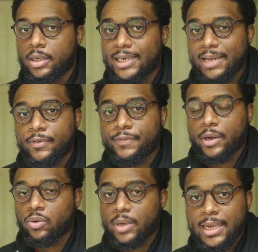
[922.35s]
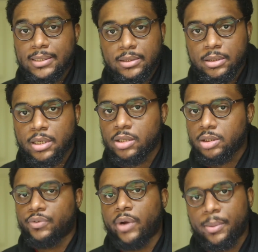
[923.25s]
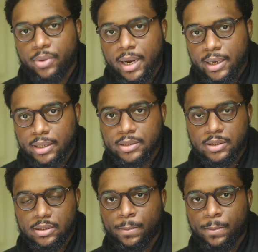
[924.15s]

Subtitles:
Navy Federal has tons of great products.